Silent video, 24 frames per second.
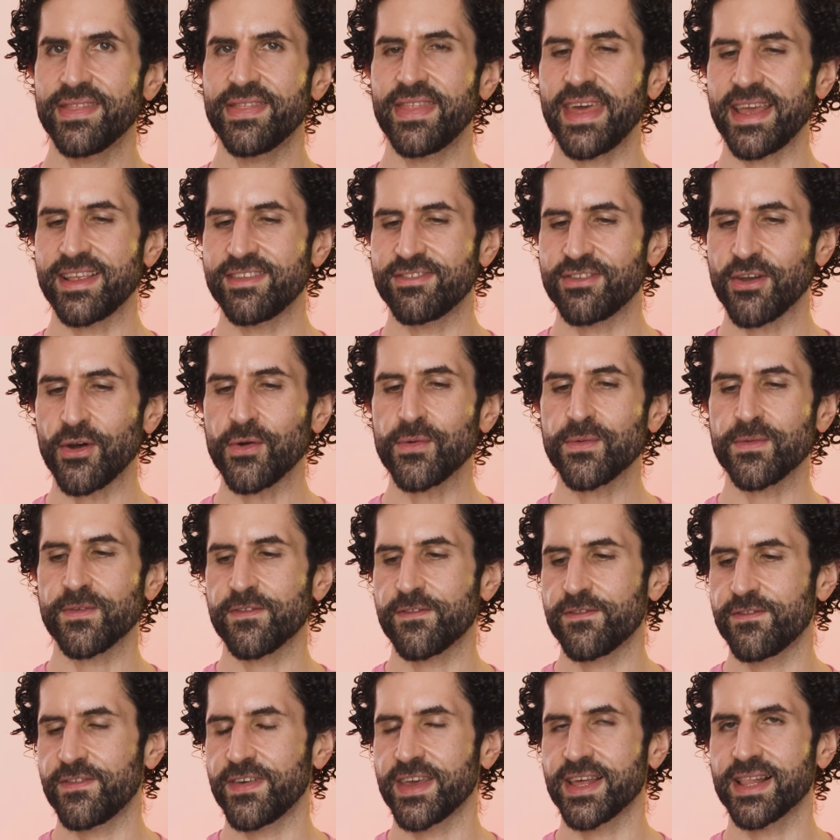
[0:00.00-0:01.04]
they don't
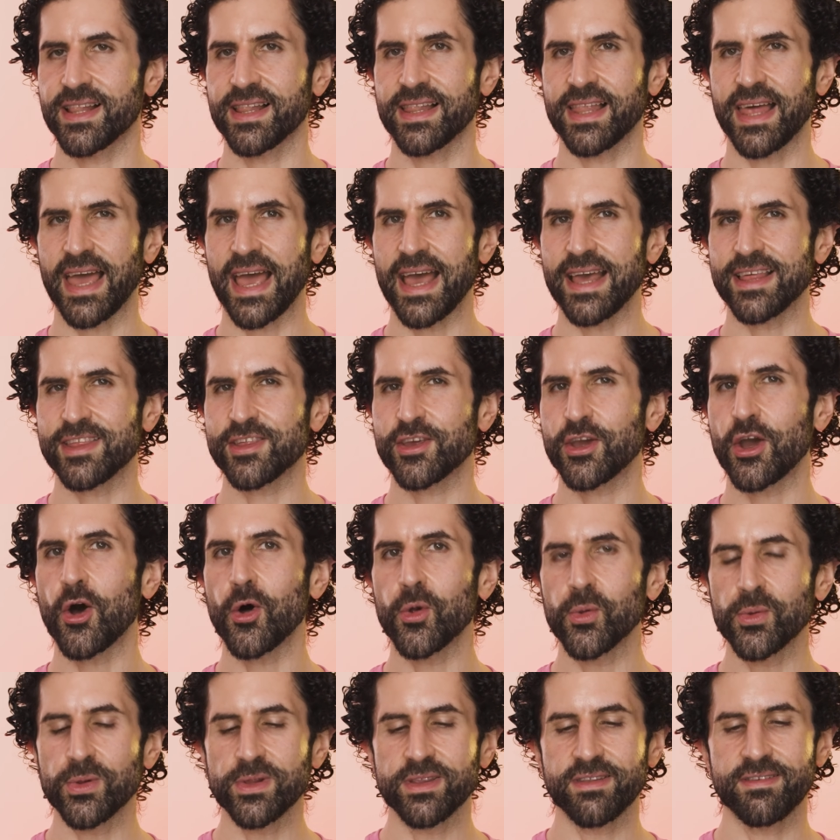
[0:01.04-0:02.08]
feel as
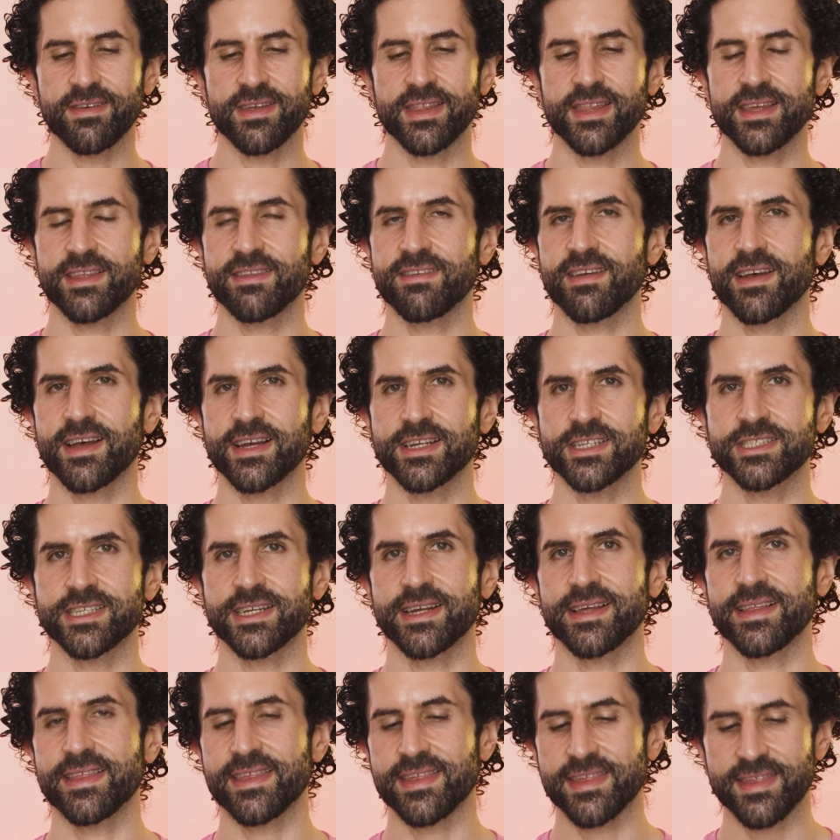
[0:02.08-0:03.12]
cold to the touch
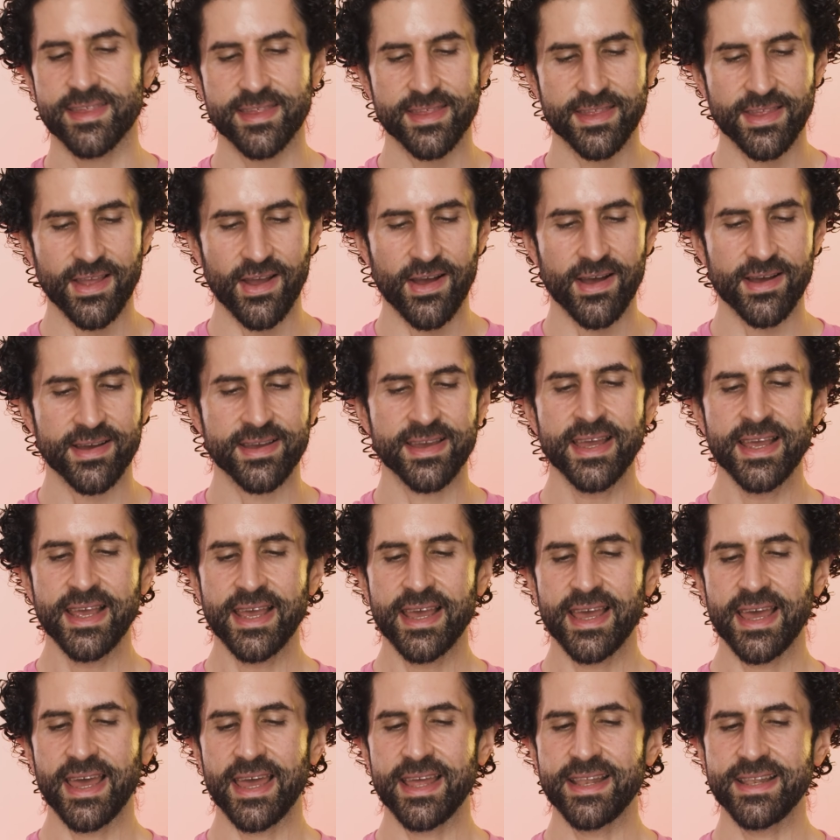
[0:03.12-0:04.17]
as Stark.
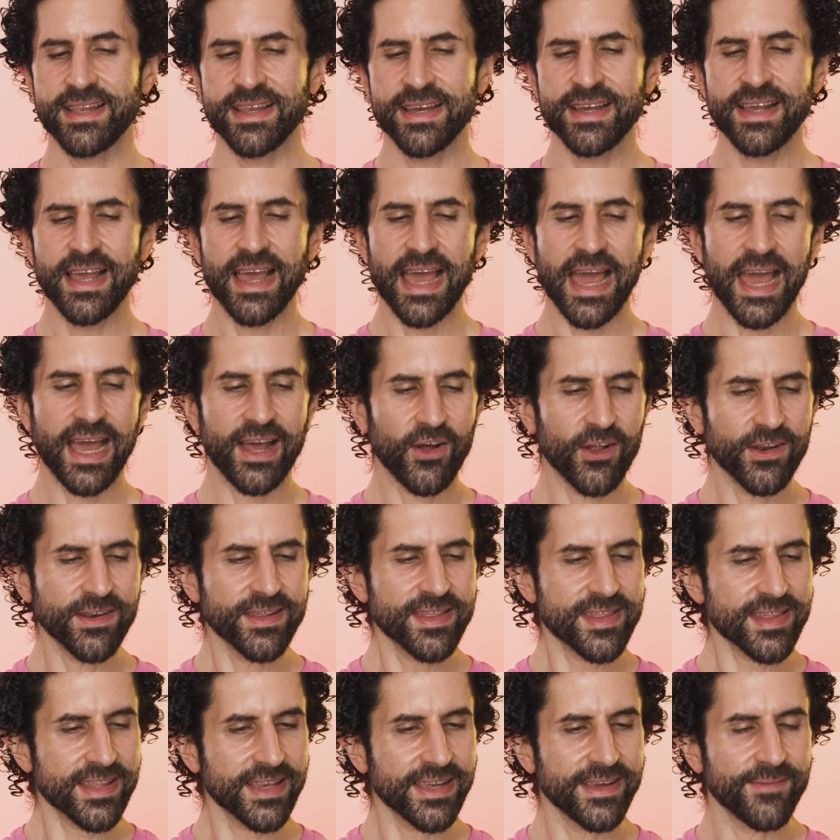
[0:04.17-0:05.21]
And
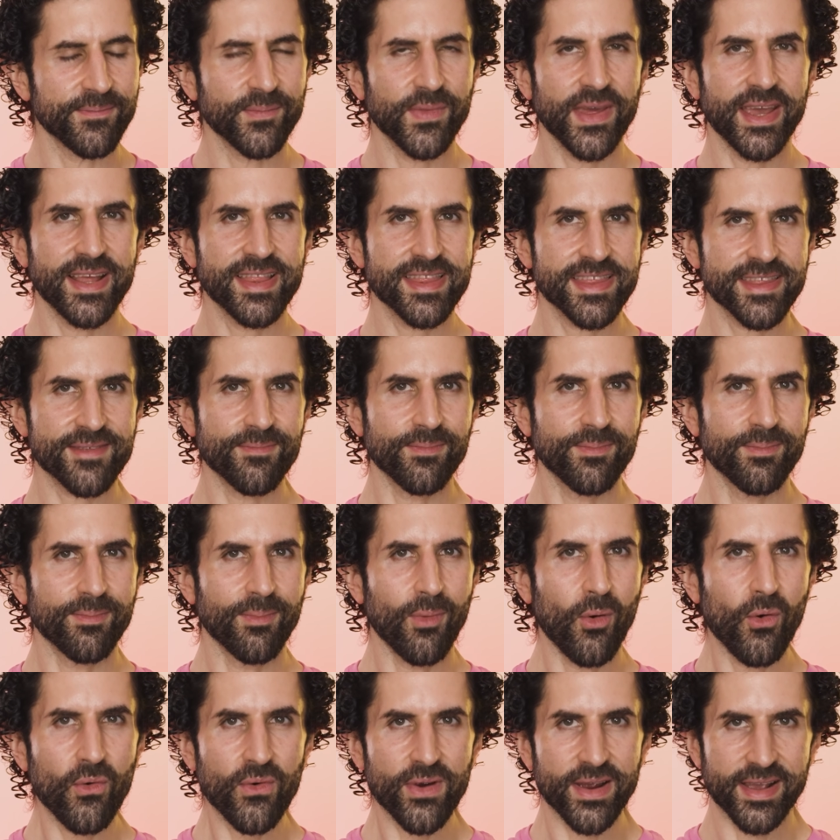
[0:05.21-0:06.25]
honestly, it's
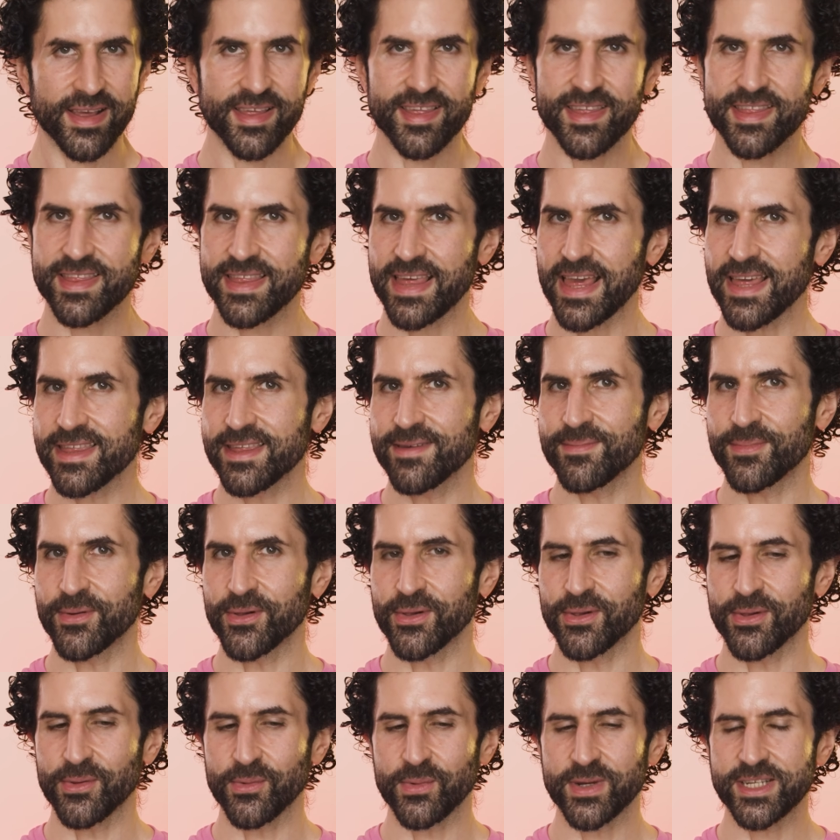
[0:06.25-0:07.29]
more
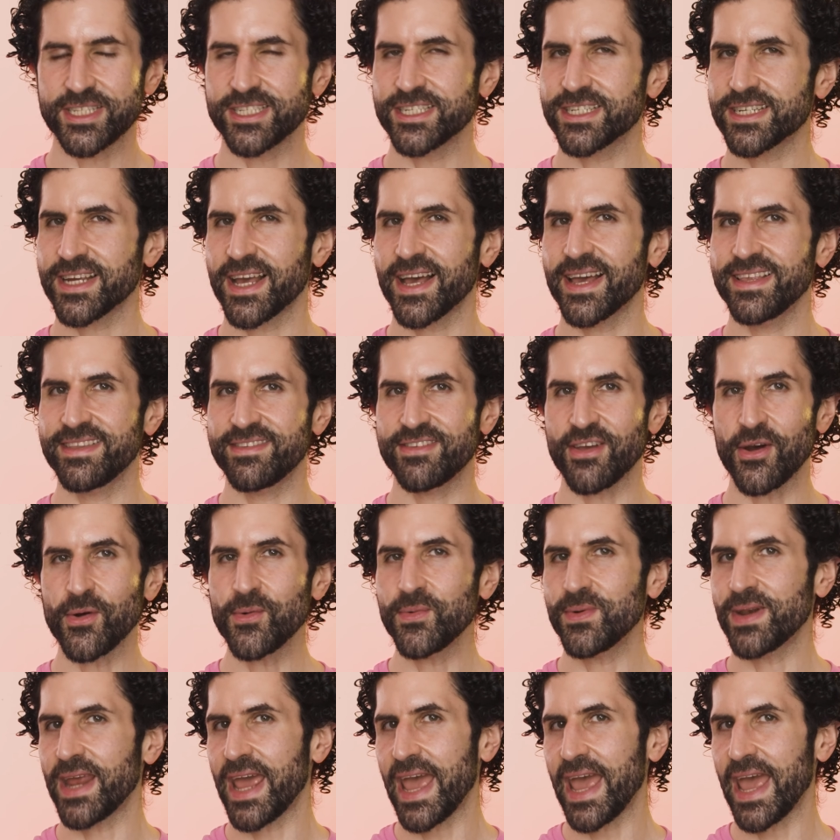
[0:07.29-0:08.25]
accessible, which I don't